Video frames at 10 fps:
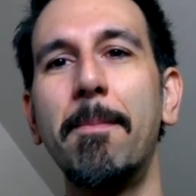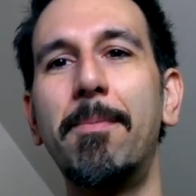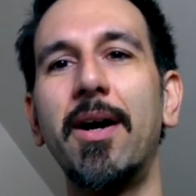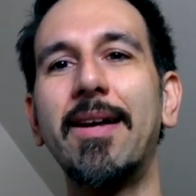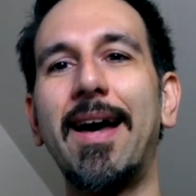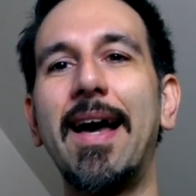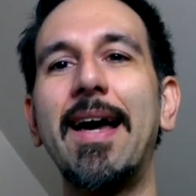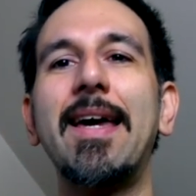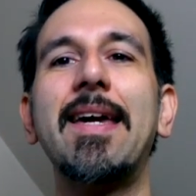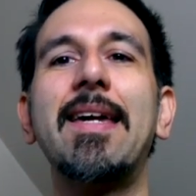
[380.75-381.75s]
but
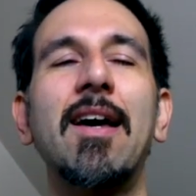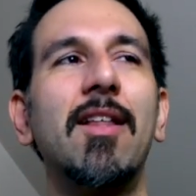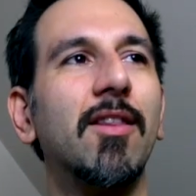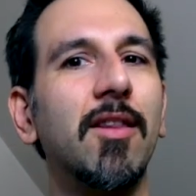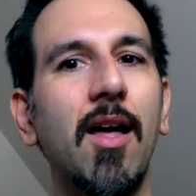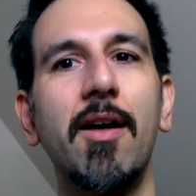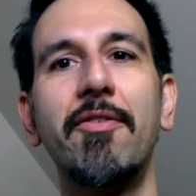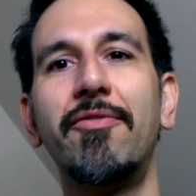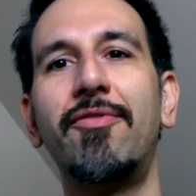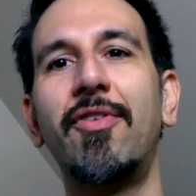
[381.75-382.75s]
I
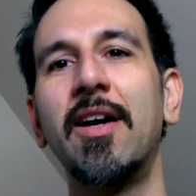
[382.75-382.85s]
love